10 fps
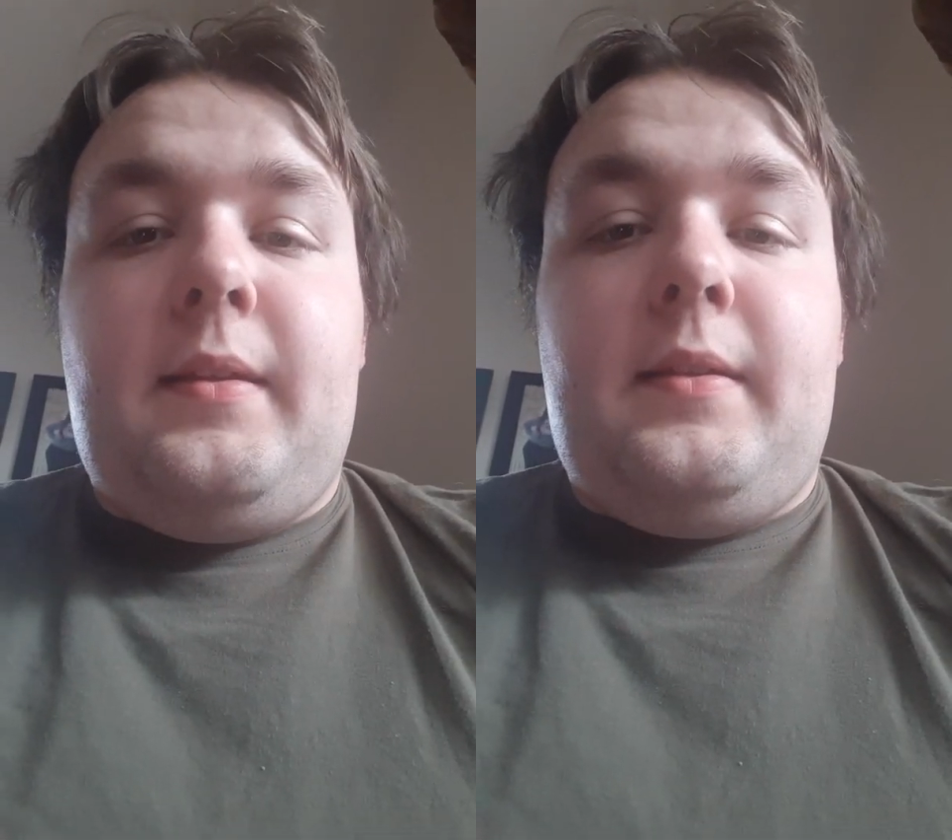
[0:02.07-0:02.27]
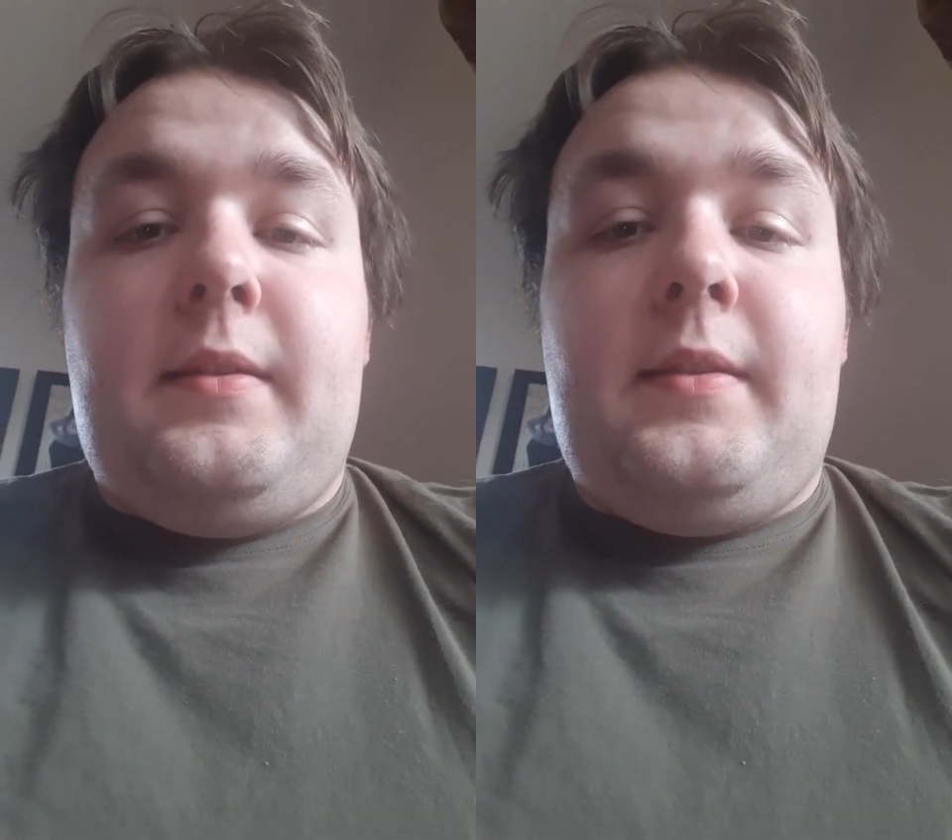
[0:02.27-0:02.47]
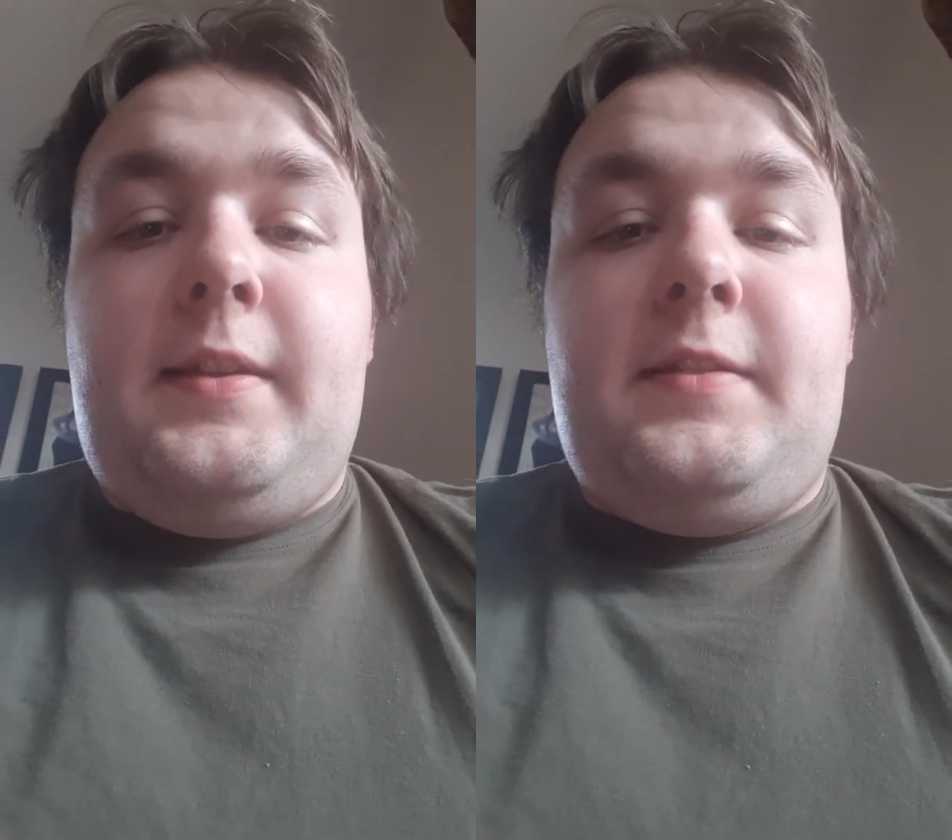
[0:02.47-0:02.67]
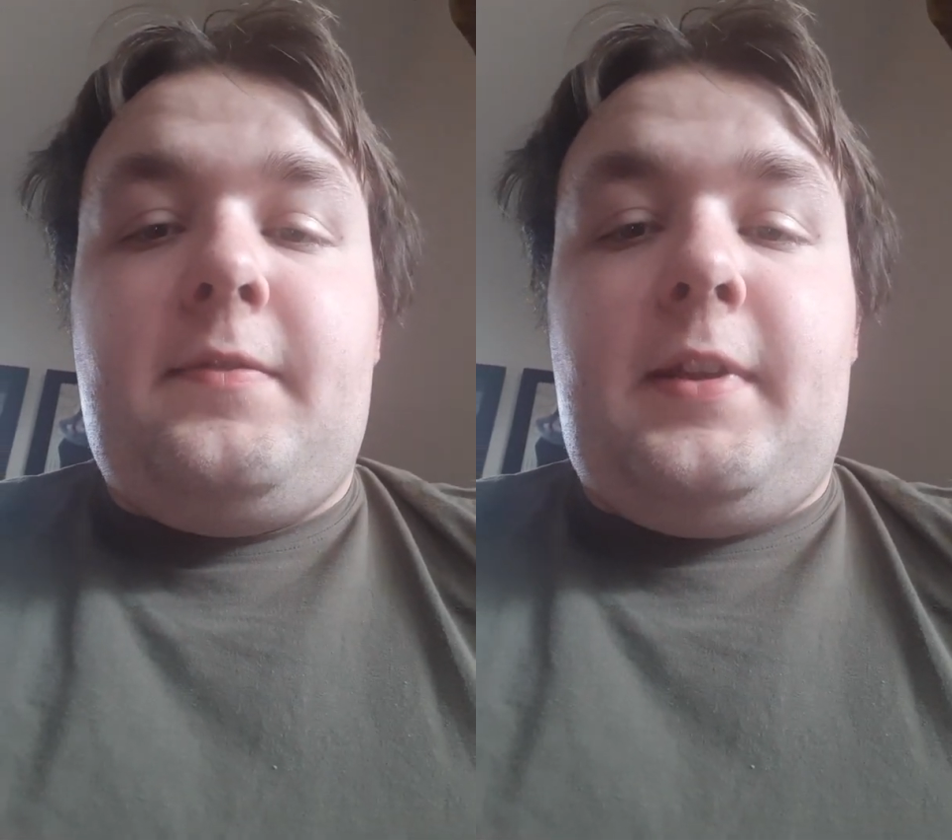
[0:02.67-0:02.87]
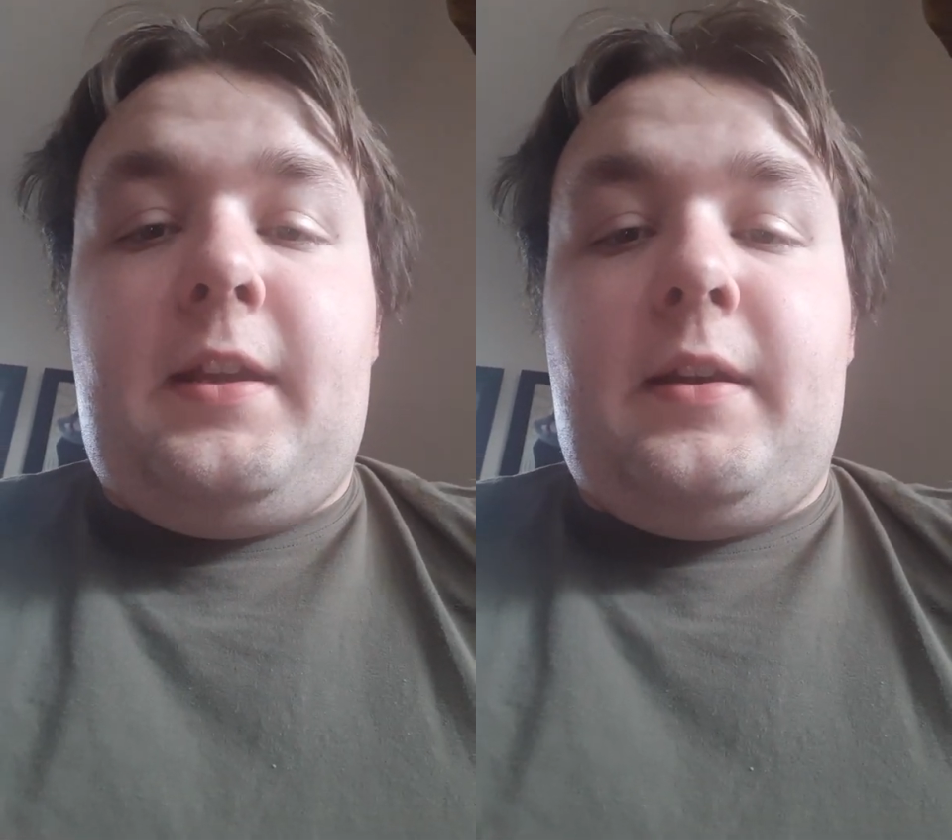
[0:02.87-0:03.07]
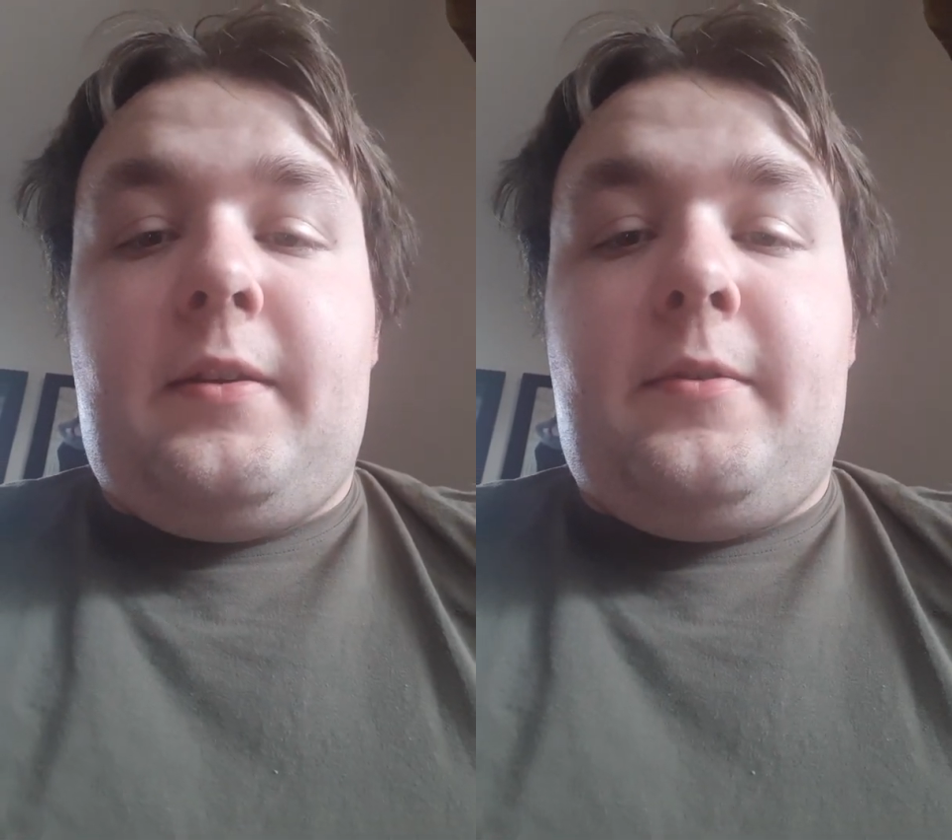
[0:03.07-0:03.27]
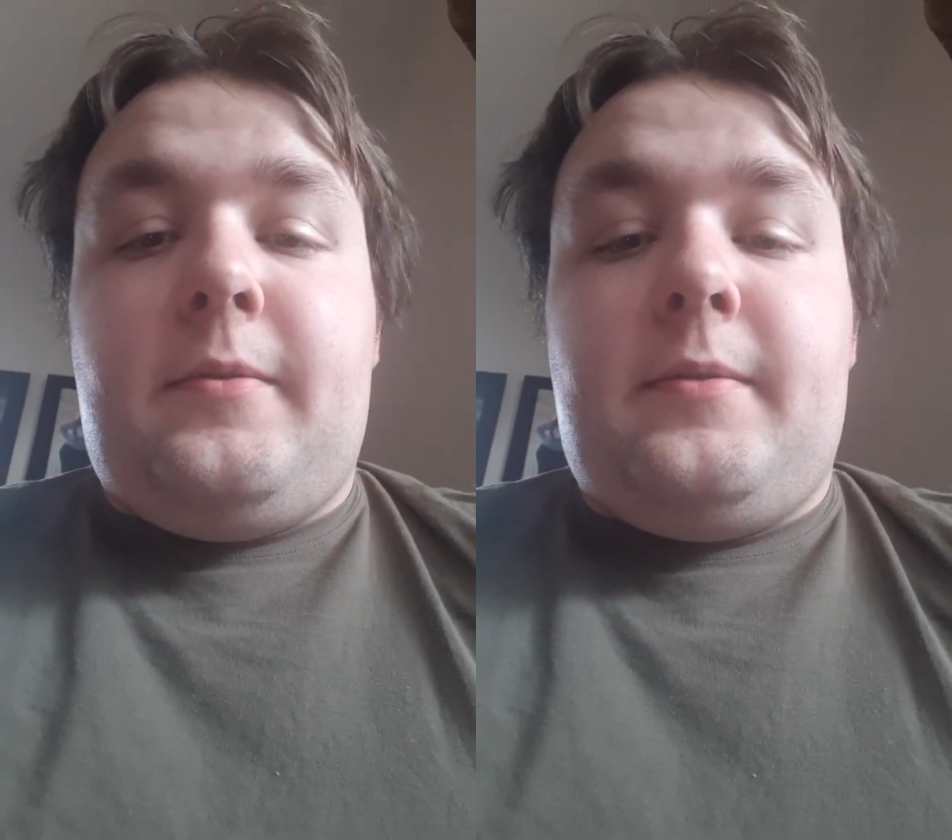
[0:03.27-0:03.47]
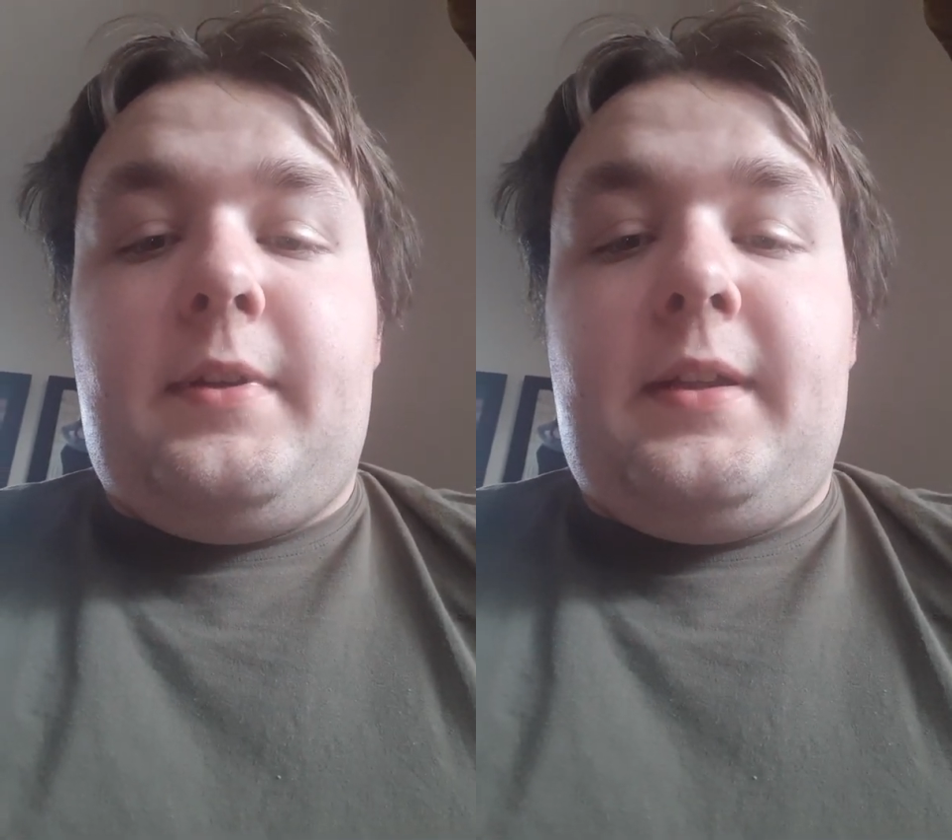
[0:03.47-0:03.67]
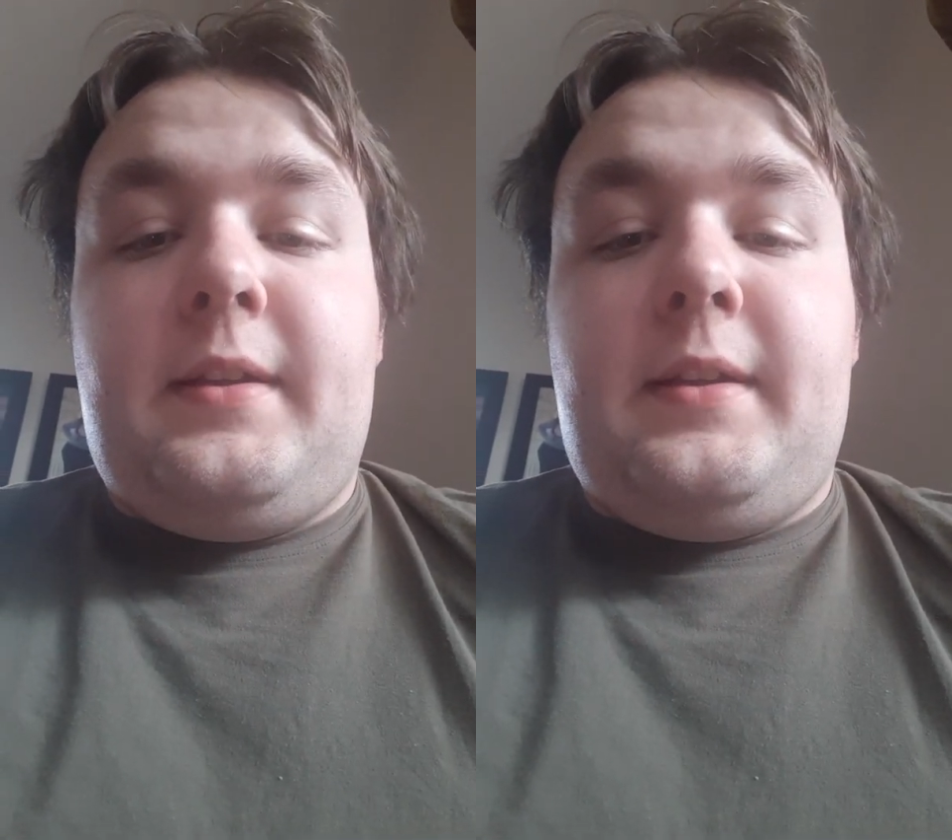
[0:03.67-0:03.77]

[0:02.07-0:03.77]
This video